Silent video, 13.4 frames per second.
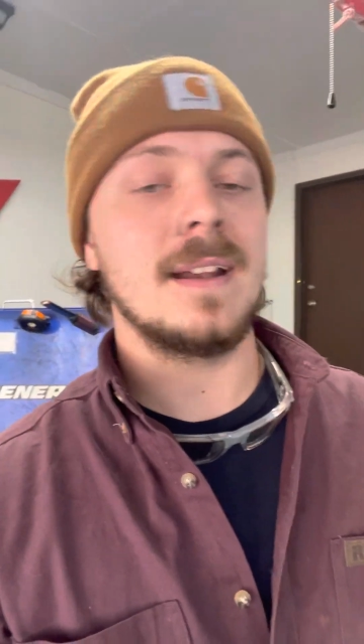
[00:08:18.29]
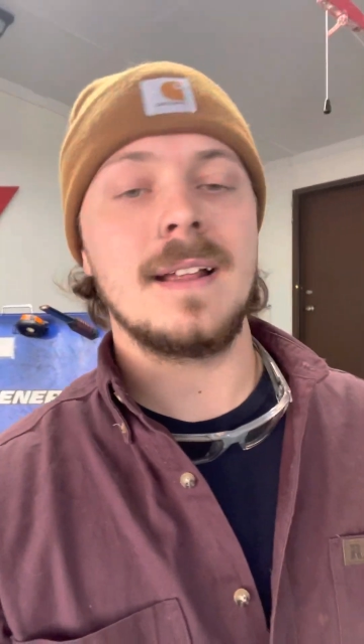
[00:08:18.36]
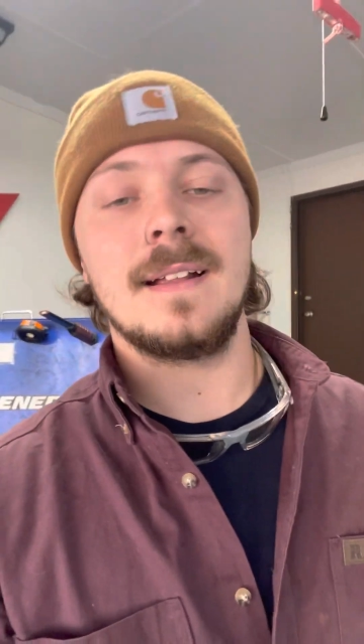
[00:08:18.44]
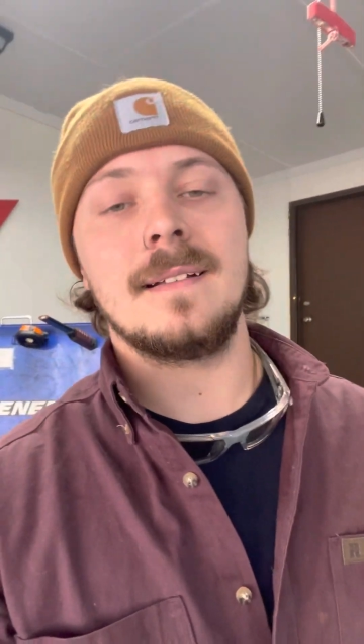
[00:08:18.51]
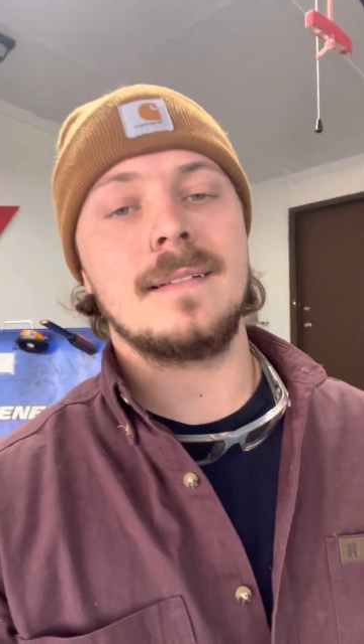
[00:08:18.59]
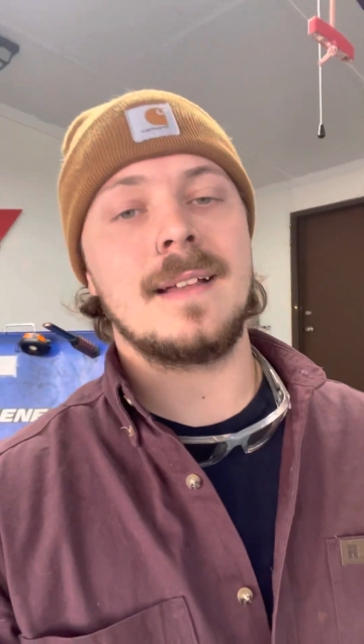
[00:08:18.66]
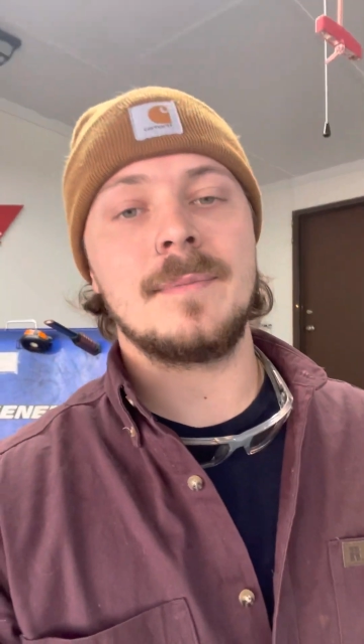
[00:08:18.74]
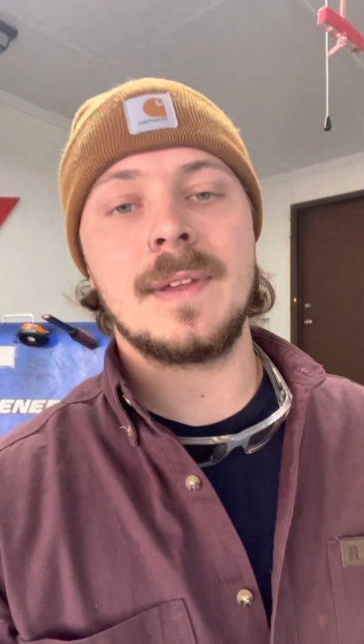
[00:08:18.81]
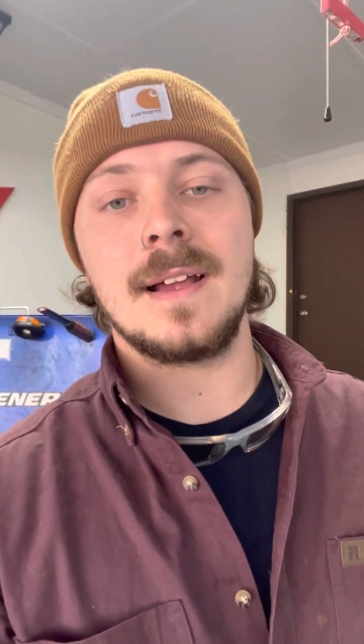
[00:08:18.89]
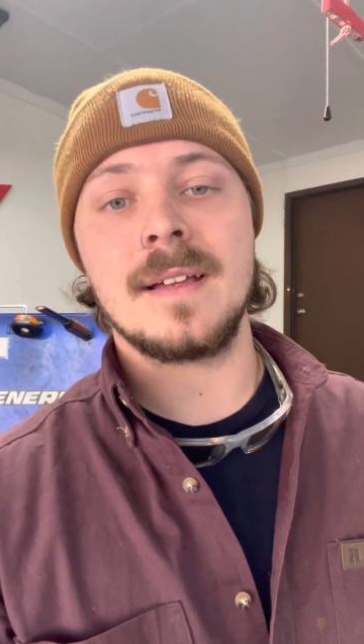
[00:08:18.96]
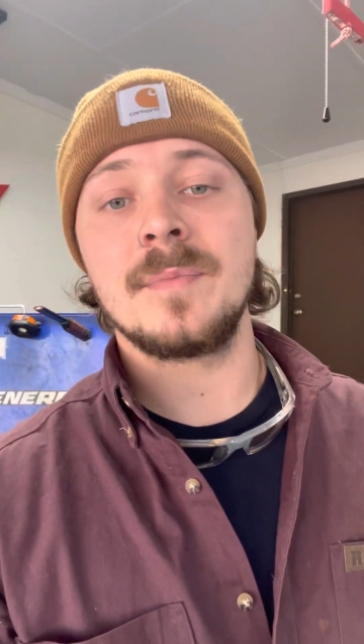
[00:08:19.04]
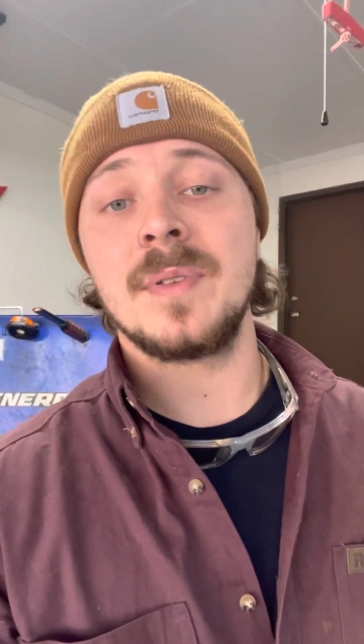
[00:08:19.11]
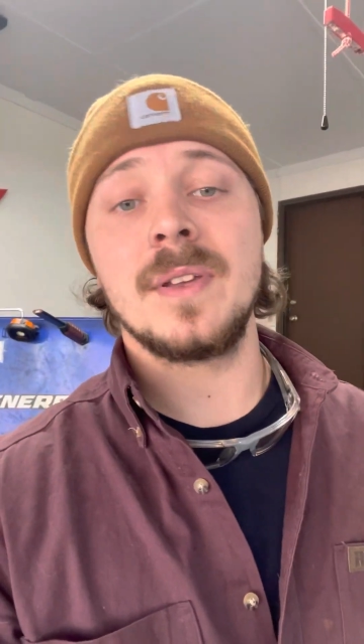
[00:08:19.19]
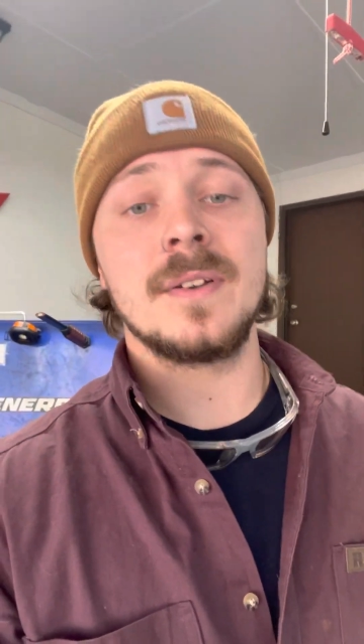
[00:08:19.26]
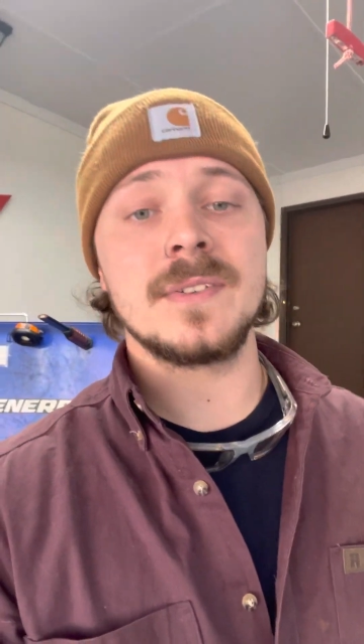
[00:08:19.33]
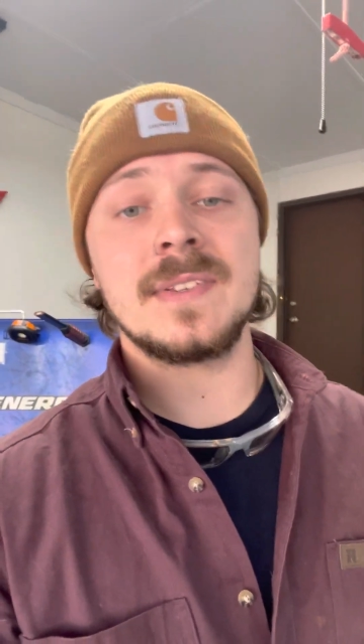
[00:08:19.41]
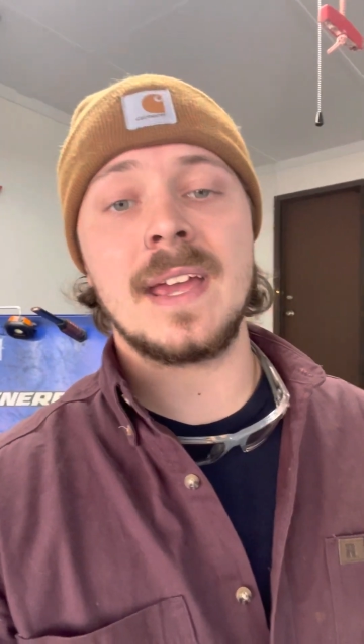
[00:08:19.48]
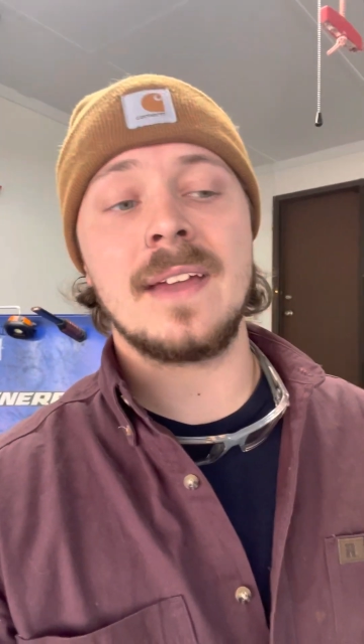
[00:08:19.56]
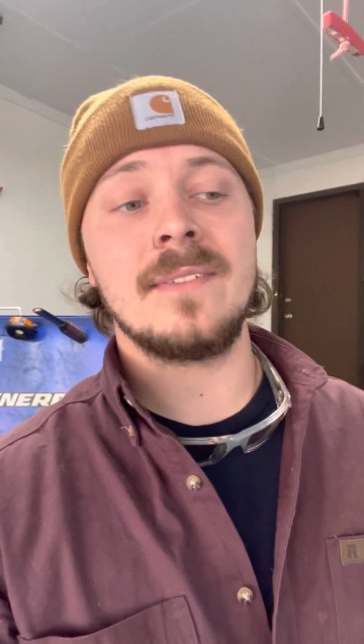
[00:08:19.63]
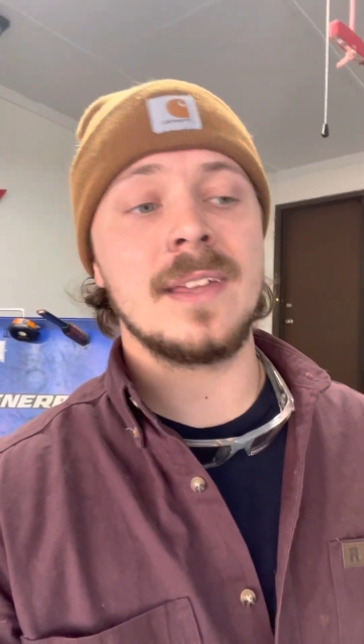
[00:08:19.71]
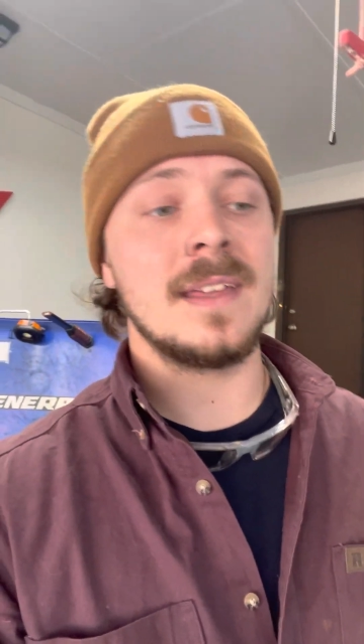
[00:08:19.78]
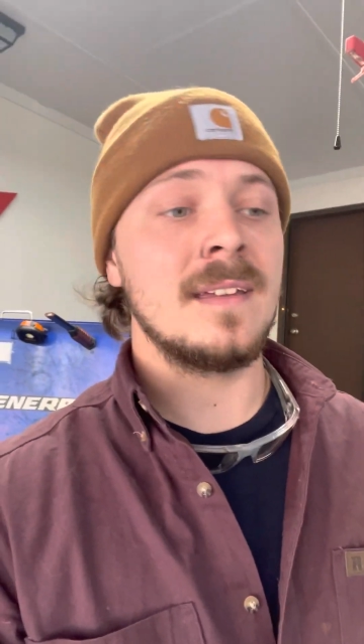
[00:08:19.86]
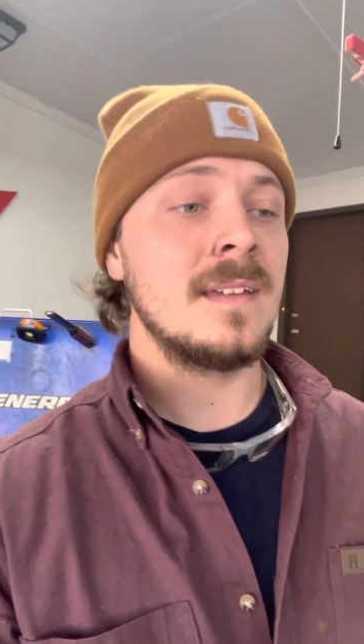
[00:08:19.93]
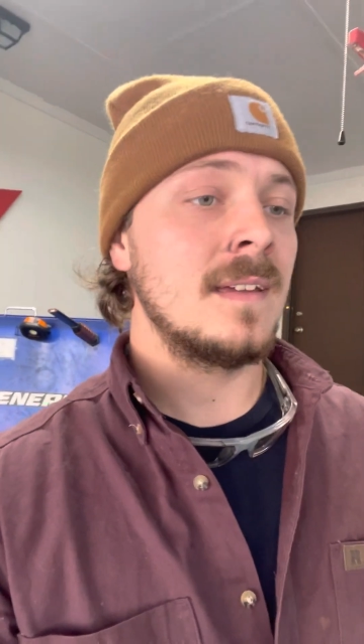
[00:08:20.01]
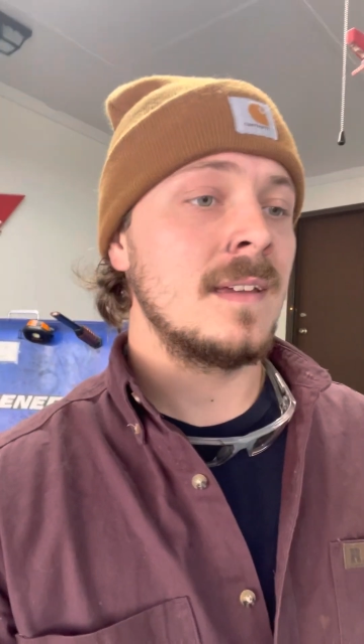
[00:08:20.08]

I'm not computer savvy,